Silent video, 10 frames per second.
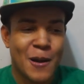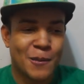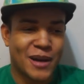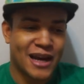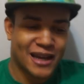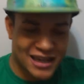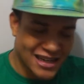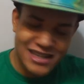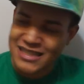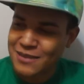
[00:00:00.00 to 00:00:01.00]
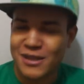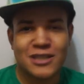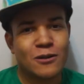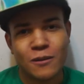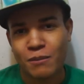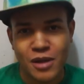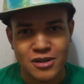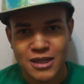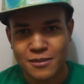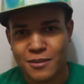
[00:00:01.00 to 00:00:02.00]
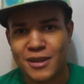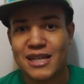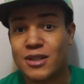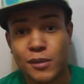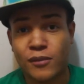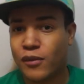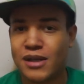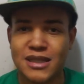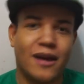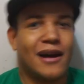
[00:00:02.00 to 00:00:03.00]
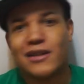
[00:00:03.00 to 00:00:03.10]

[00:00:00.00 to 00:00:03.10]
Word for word: But he dodges a missile, blows up the place, so he freaks out.